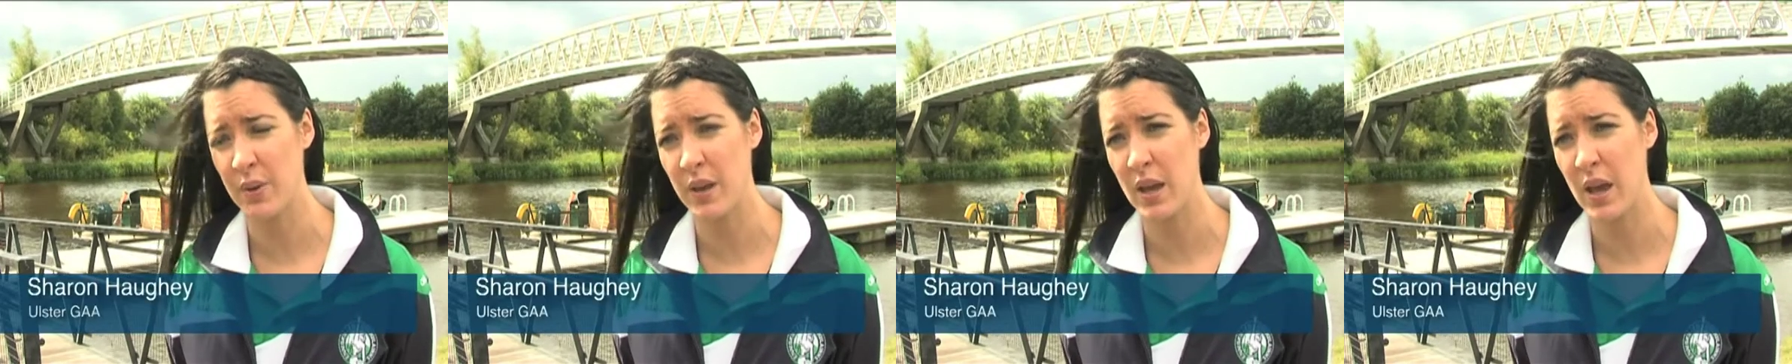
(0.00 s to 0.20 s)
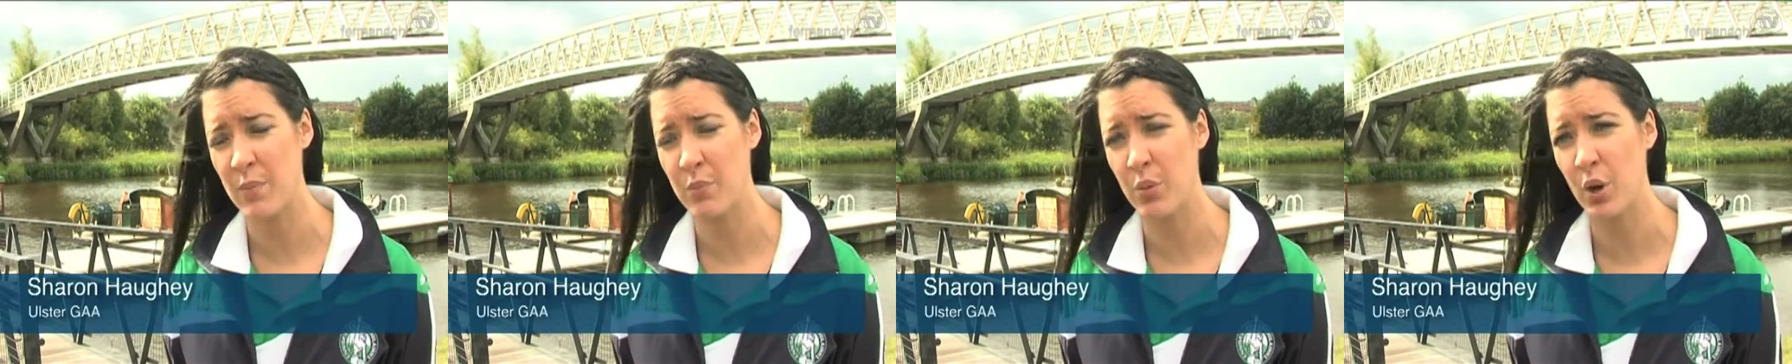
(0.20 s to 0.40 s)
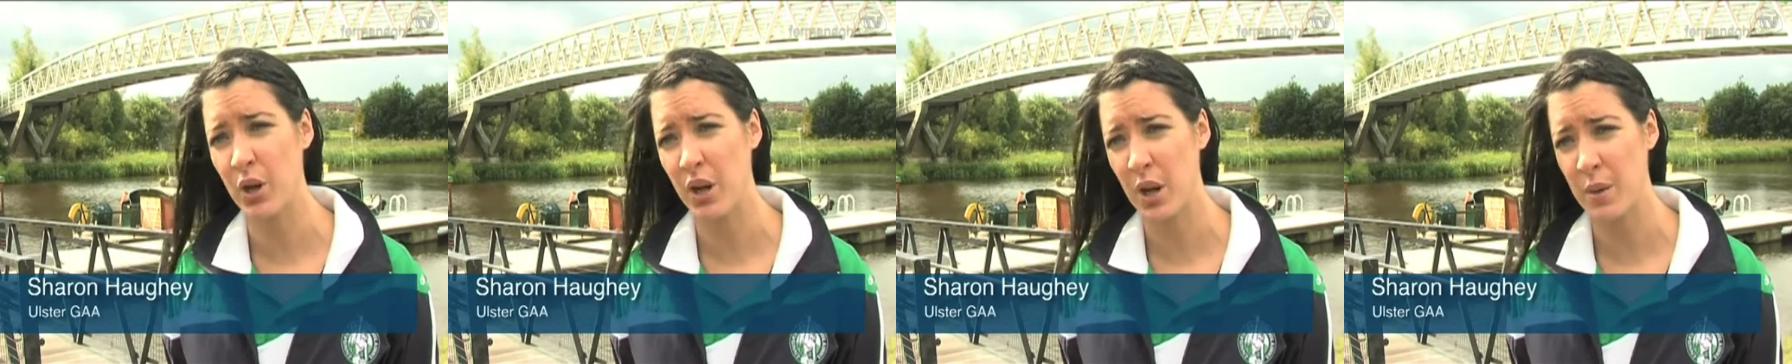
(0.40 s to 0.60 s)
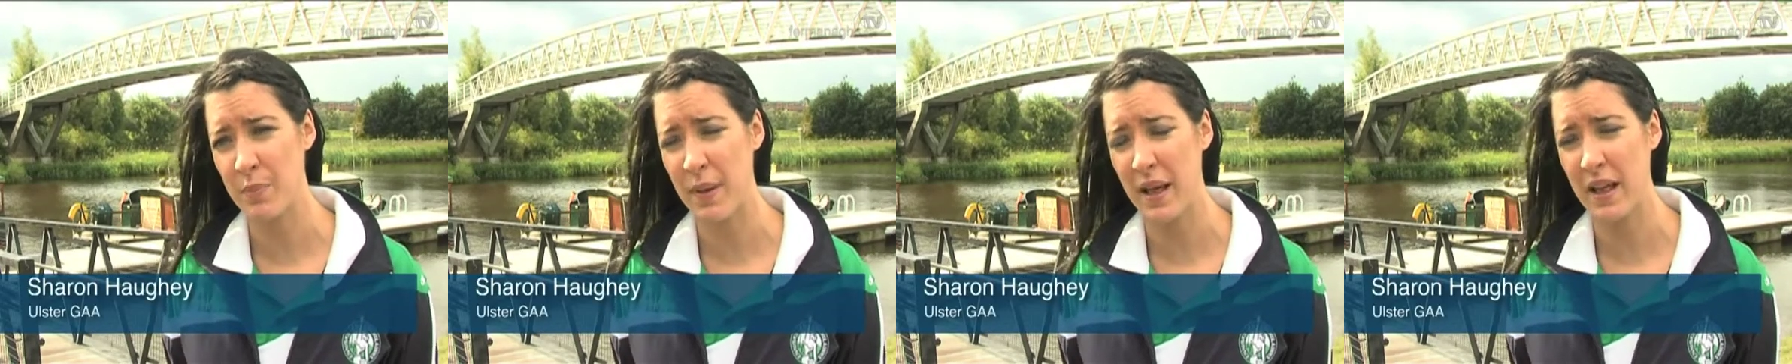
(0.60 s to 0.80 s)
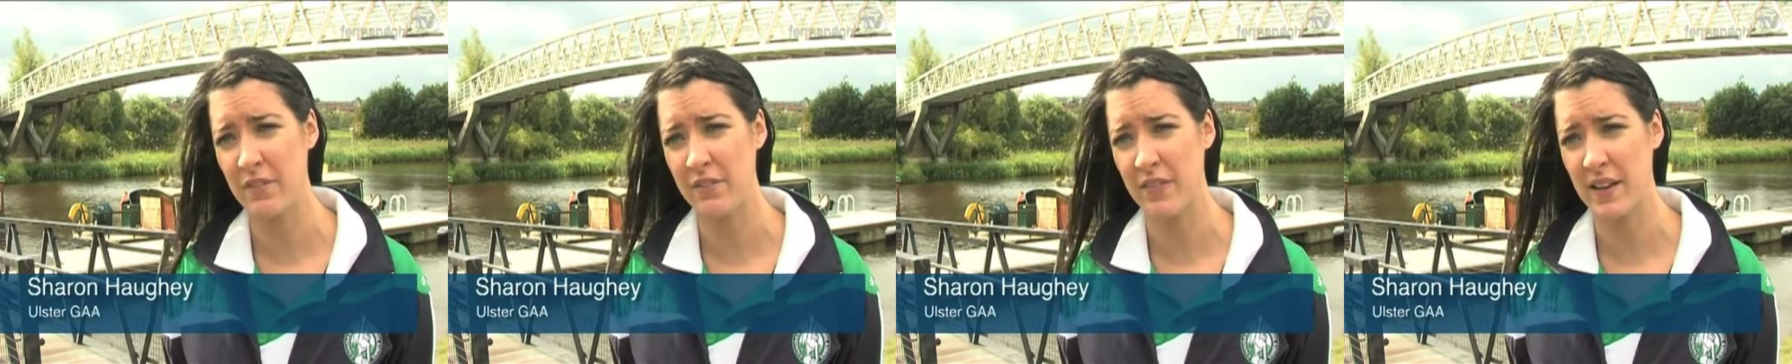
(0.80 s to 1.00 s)
We have brought out
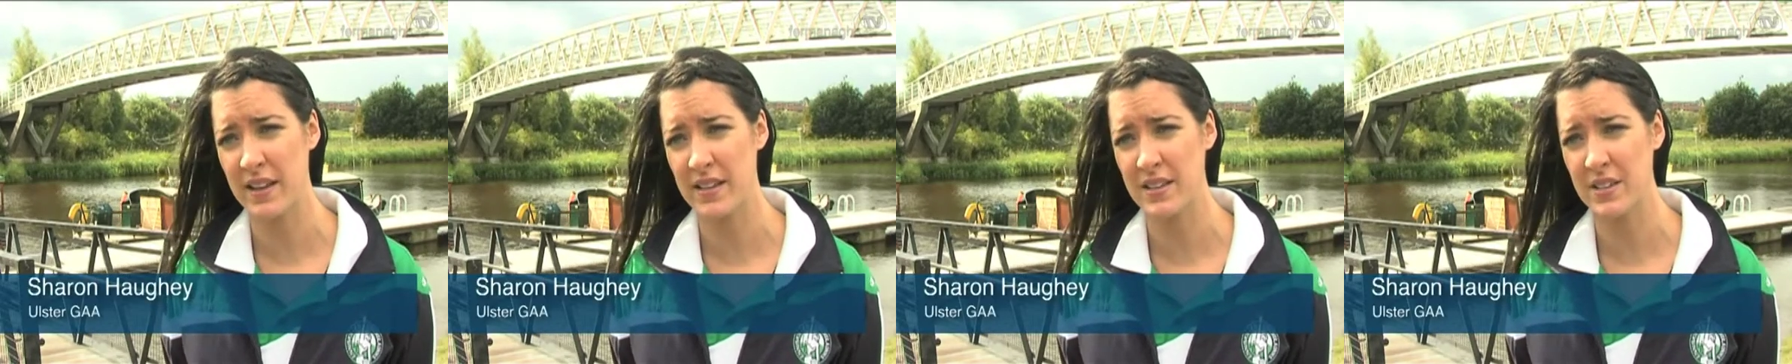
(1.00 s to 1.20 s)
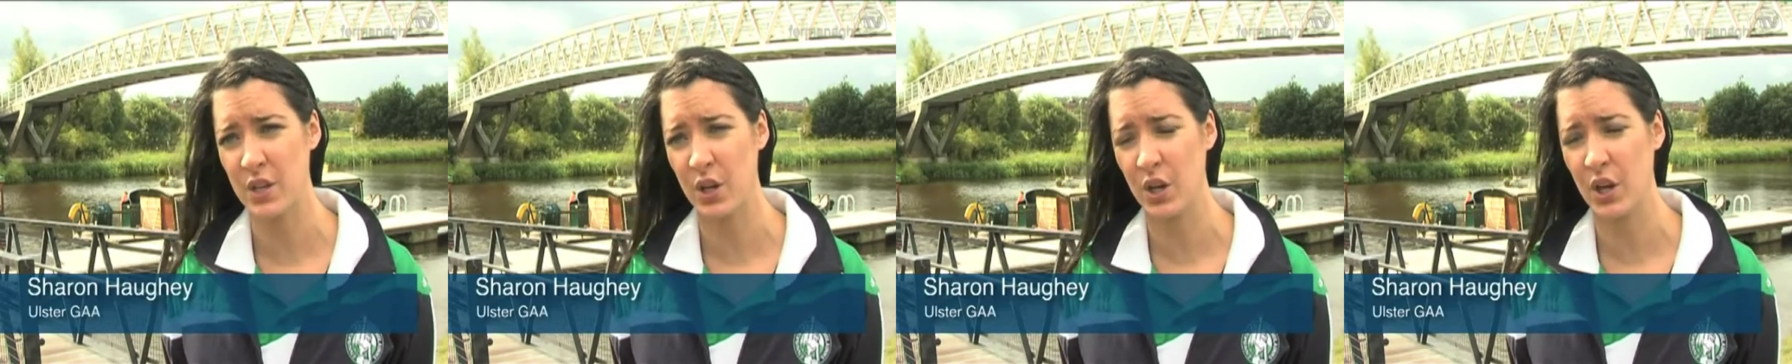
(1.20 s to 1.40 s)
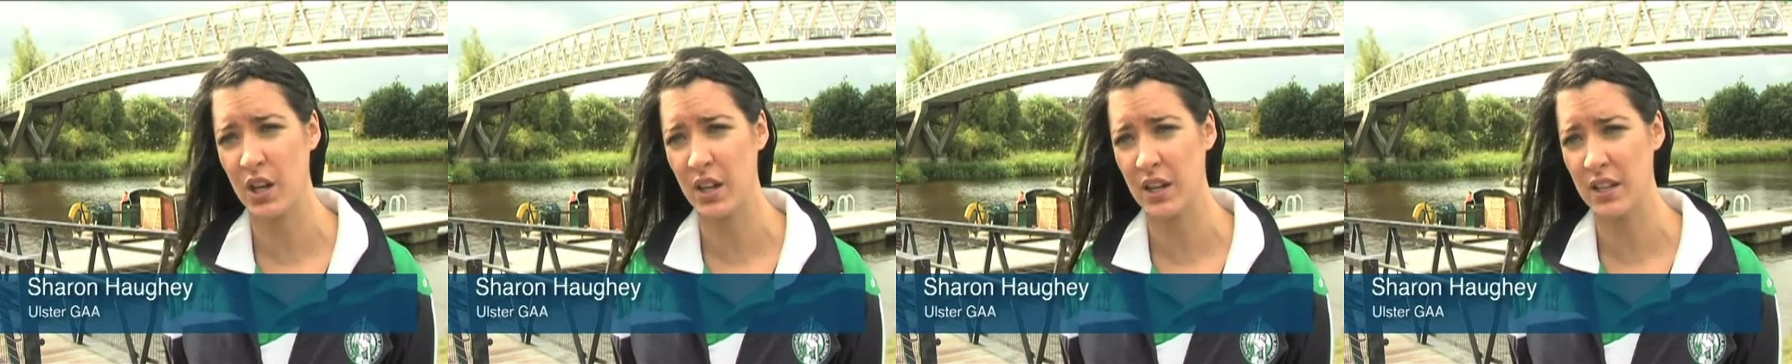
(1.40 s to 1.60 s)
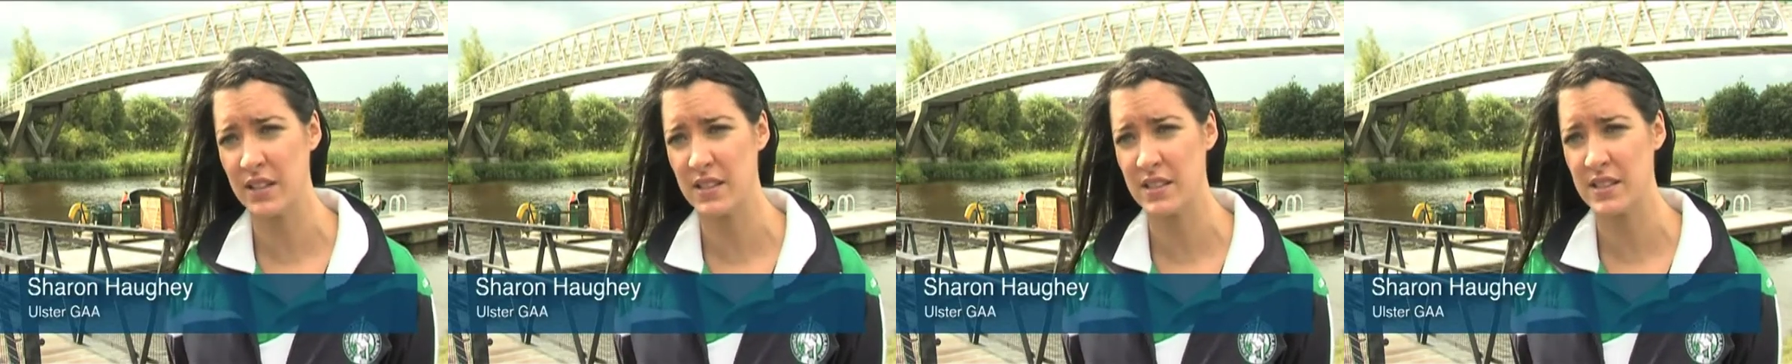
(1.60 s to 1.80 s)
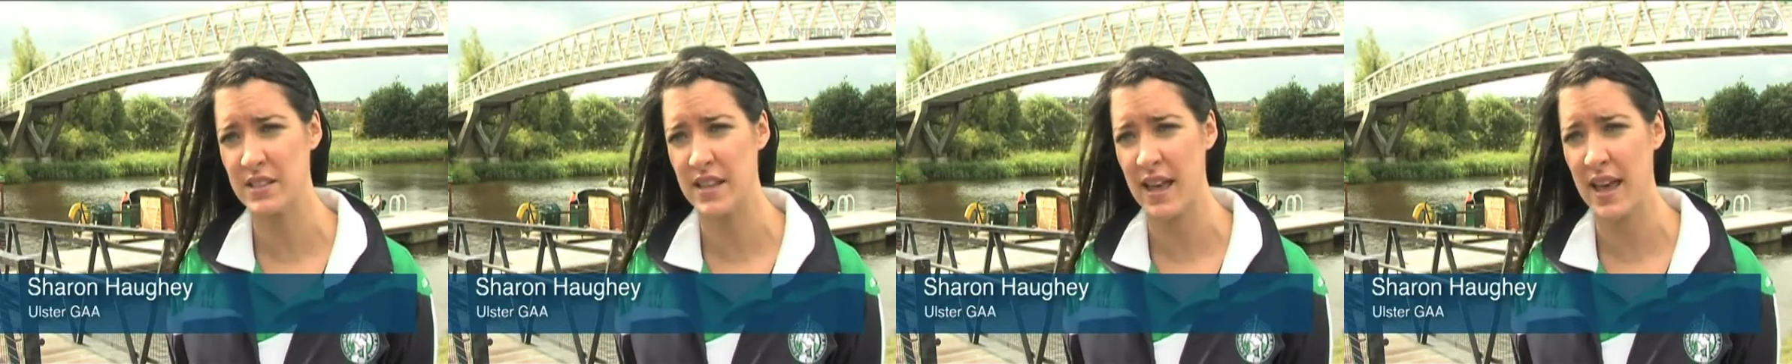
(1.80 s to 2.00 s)
Belfast
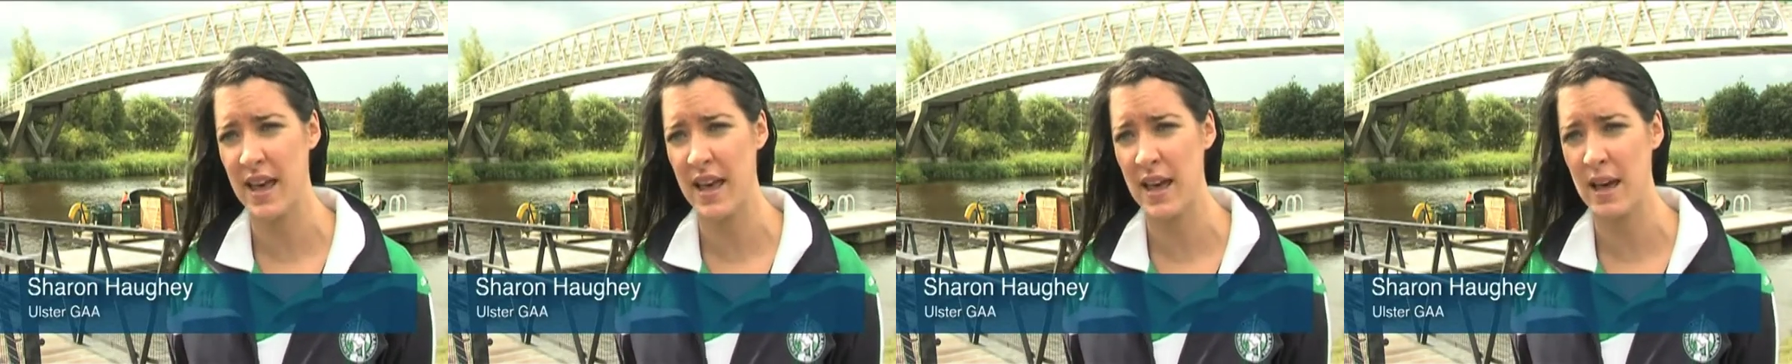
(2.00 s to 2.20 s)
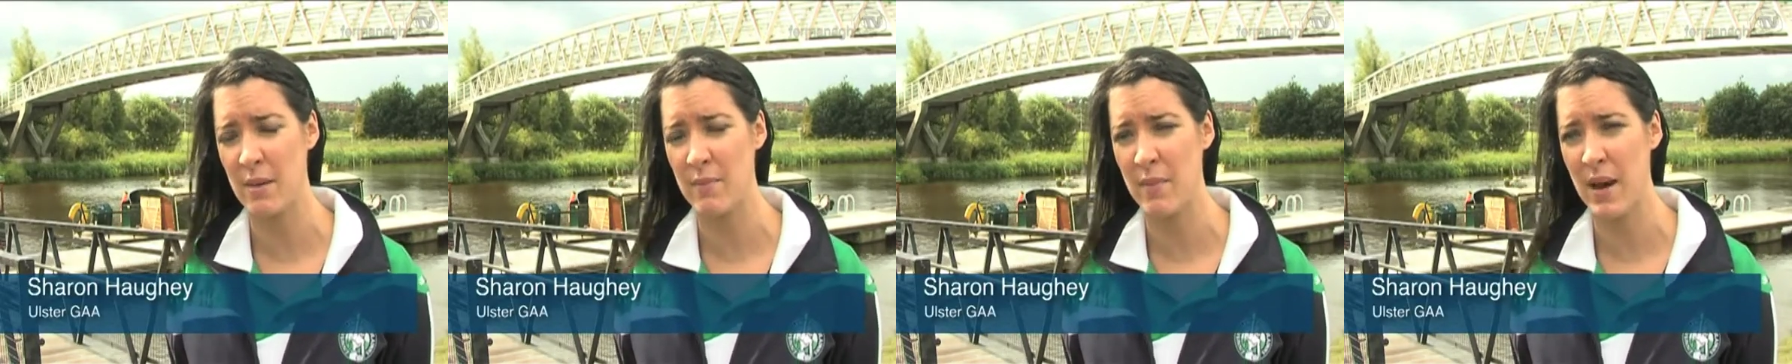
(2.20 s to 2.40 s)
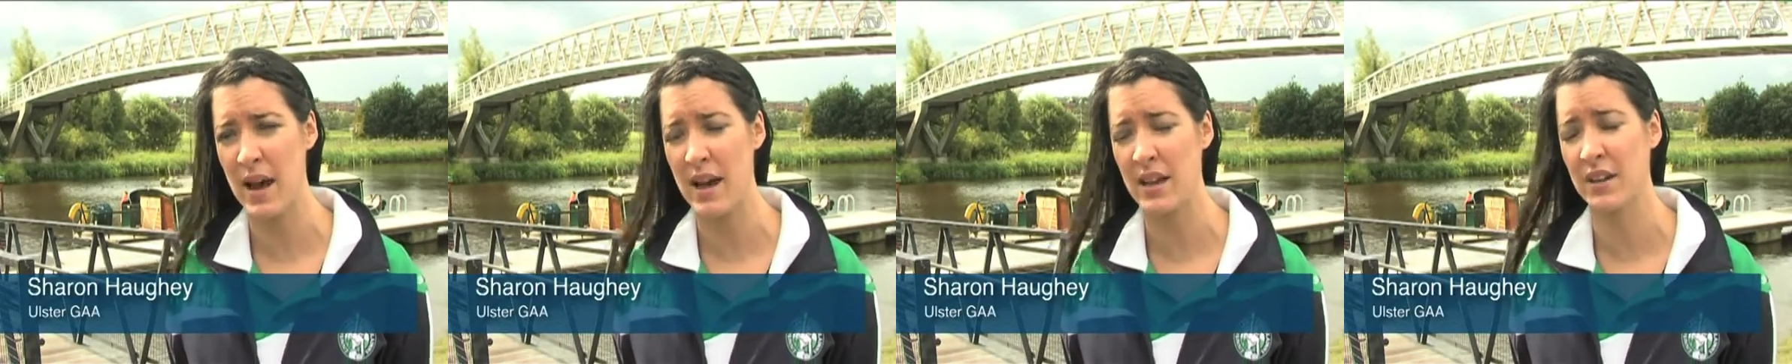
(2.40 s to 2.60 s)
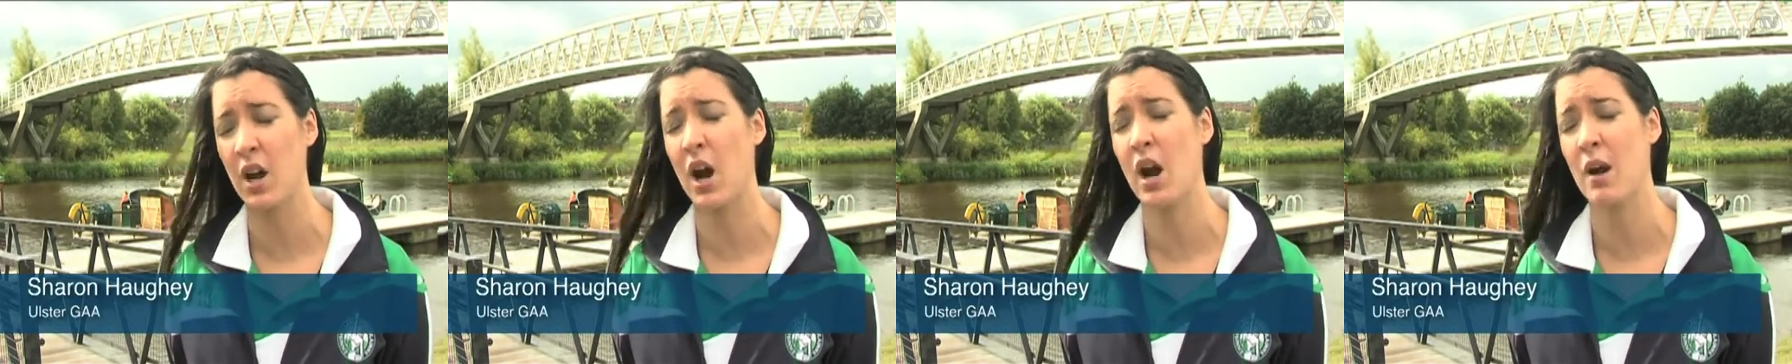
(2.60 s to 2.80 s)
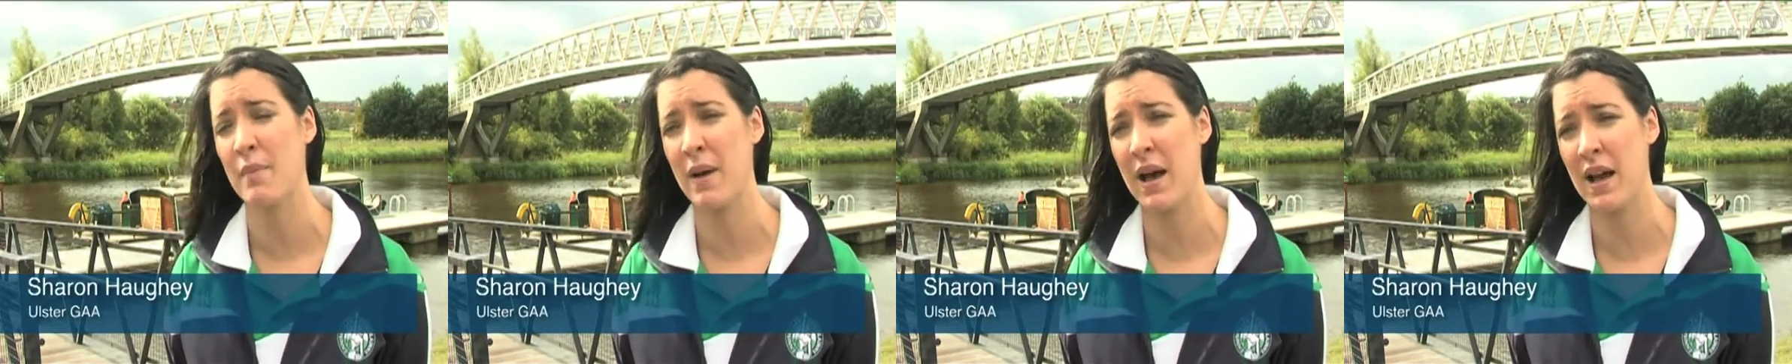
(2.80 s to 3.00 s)
Cuchulainns um, and
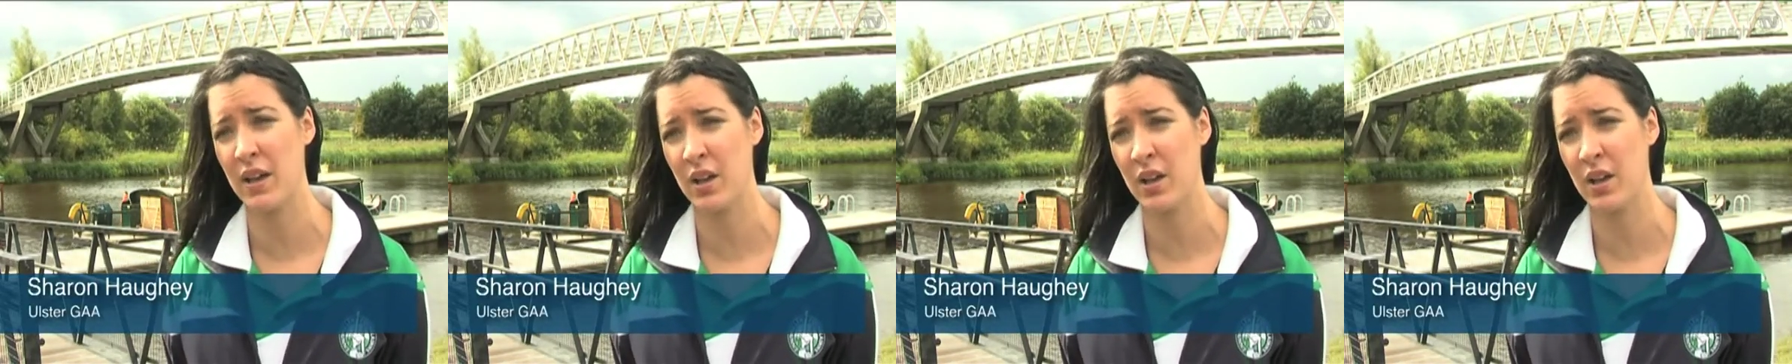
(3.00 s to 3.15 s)
Armagh